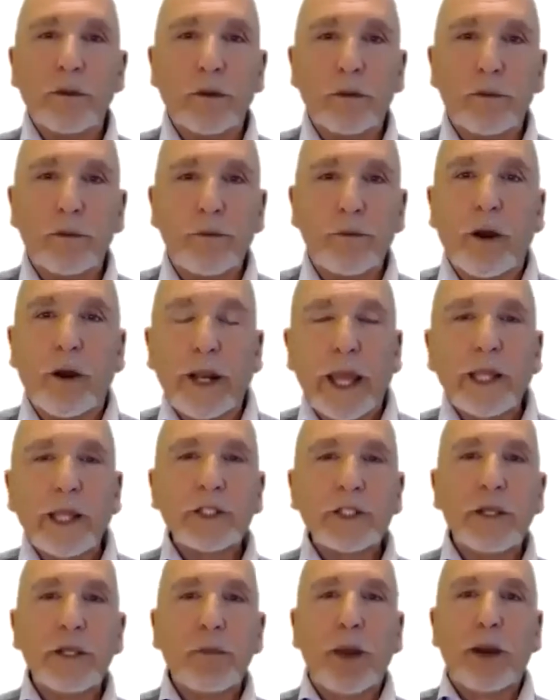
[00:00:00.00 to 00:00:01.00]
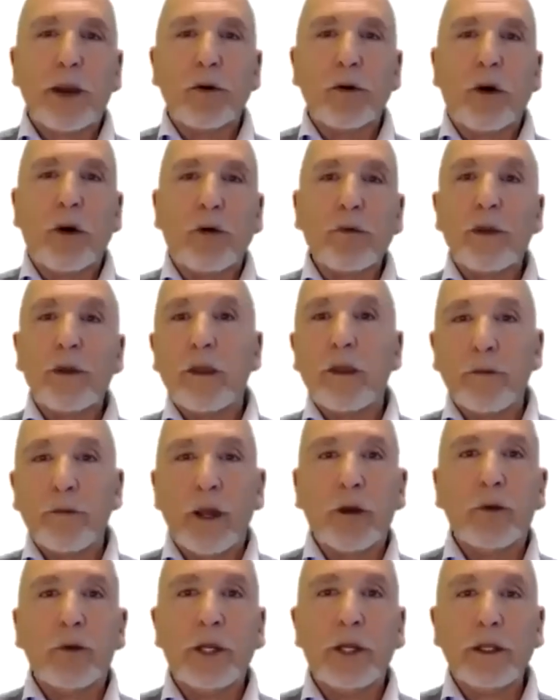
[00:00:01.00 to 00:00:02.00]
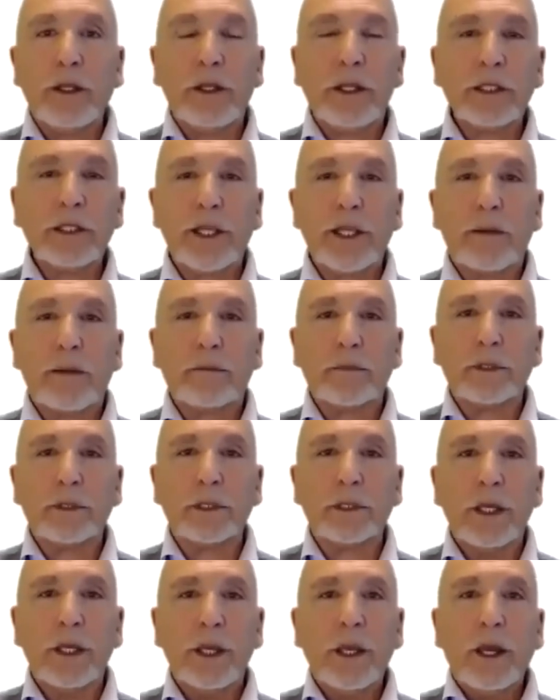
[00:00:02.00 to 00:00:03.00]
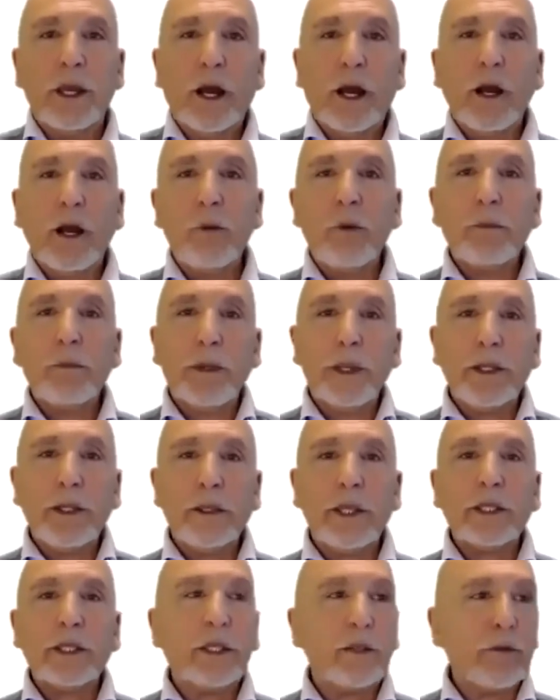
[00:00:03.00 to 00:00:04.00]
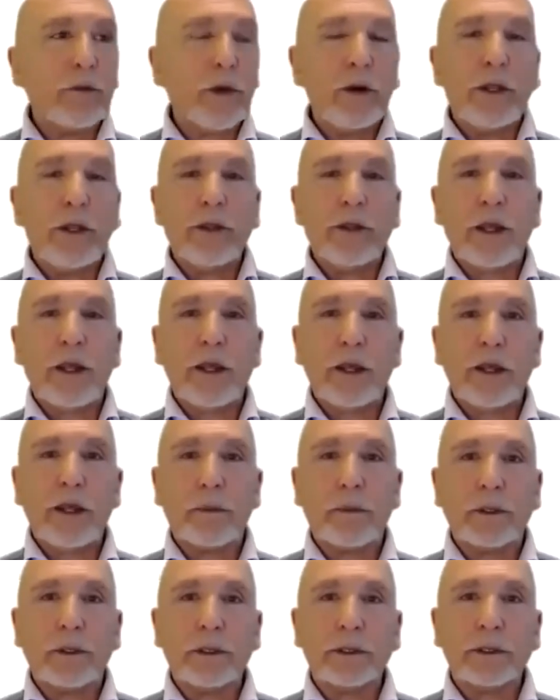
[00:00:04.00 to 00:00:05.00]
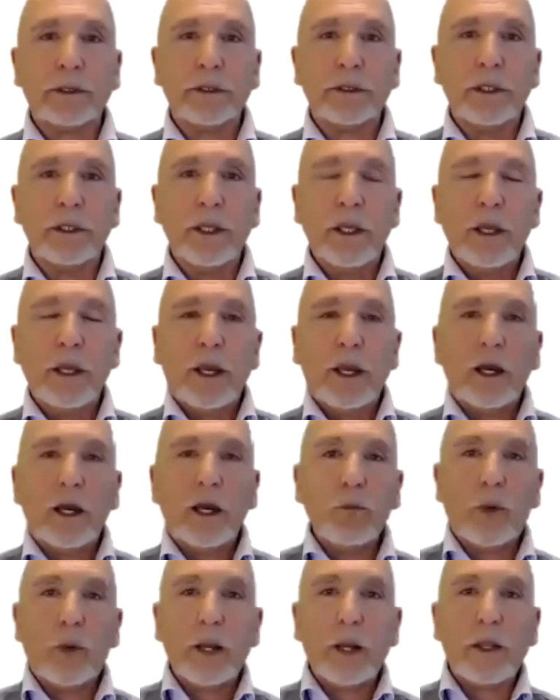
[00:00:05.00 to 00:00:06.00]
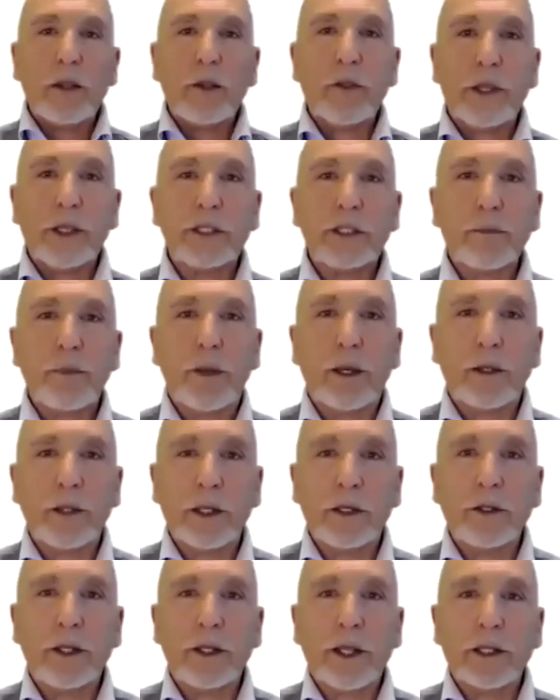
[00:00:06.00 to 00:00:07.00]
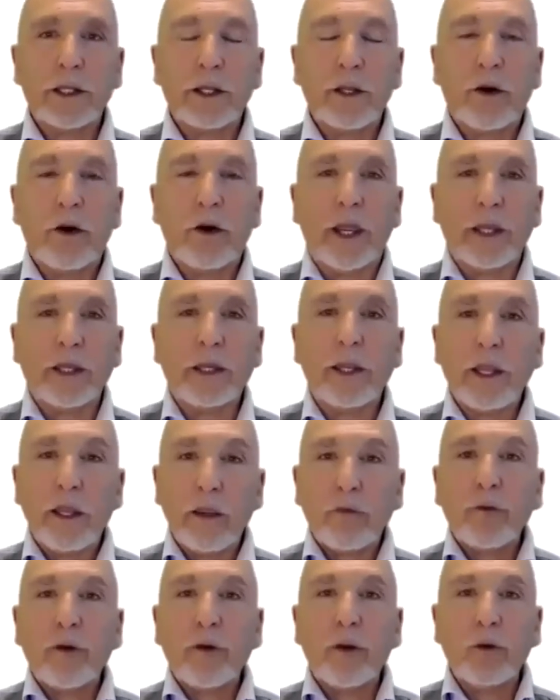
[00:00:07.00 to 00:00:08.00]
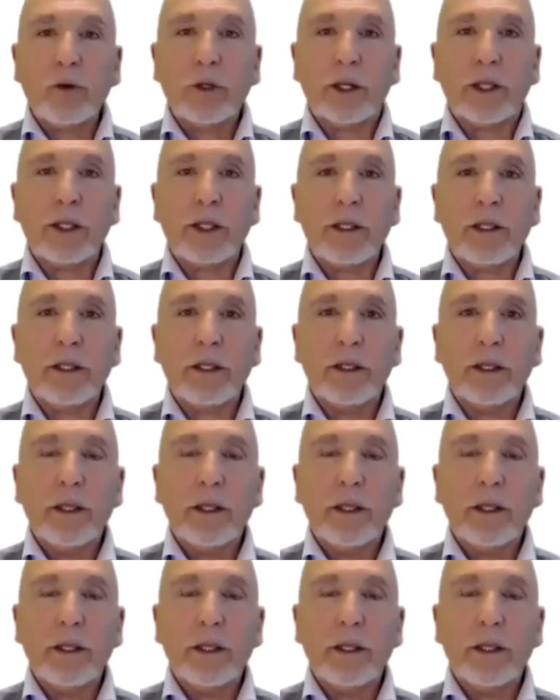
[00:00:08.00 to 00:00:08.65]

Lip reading: financially better off if only this happened. I would be this if only that happened. And one of the things about that line, if only,